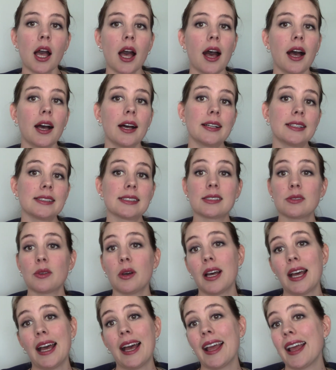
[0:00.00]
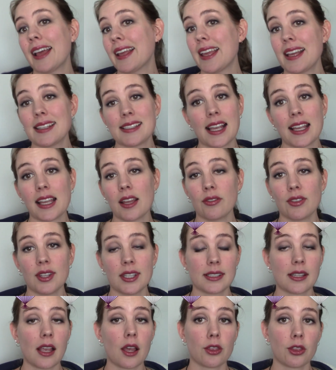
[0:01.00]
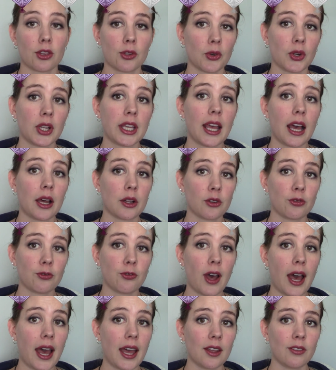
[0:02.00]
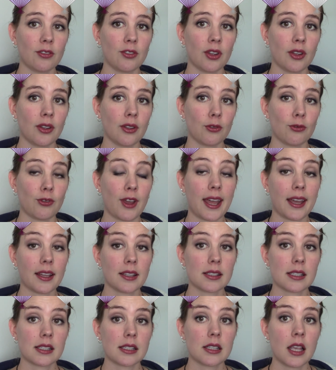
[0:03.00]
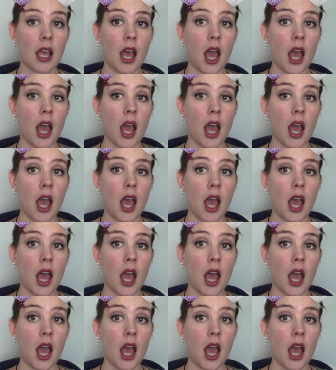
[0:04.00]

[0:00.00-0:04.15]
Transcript: So I guess I give this a 3 out of 5 fans,